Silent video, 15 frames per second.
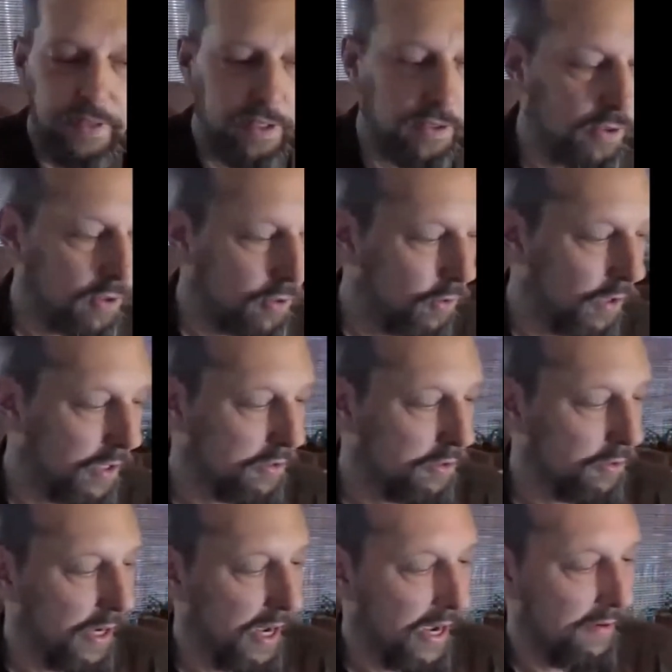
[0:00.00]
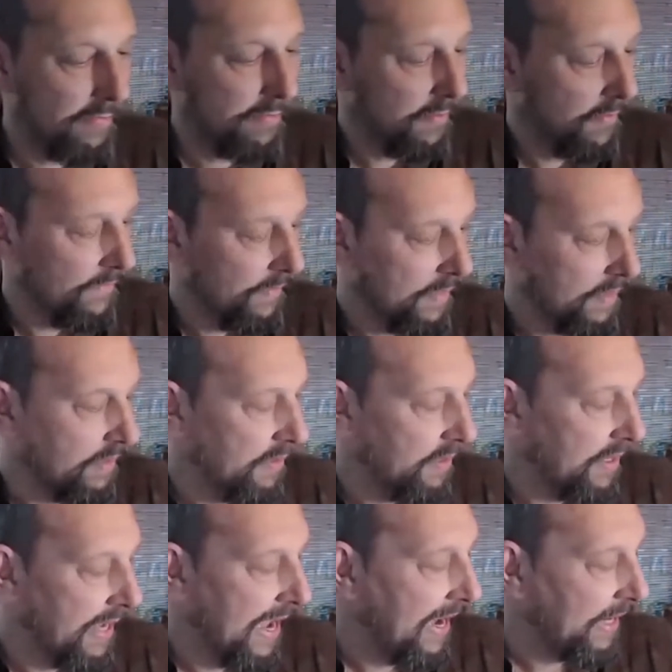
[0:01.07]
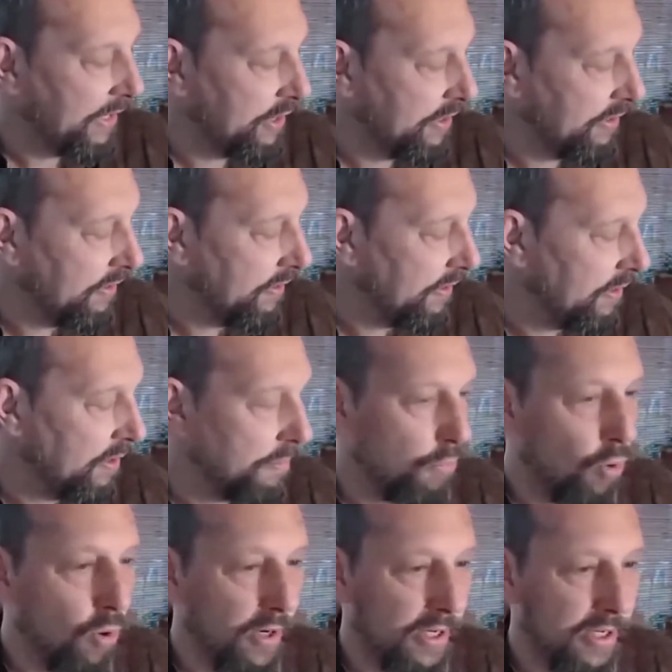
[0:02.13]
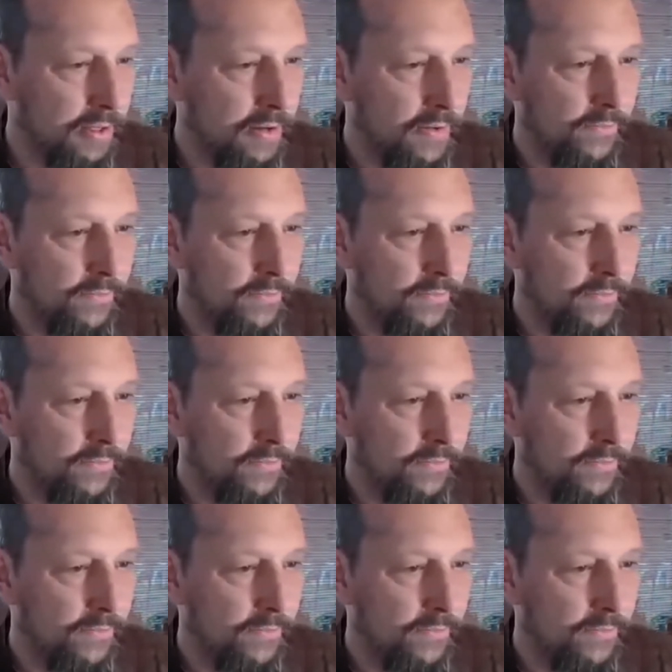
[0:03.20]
you're going to have action in the morning.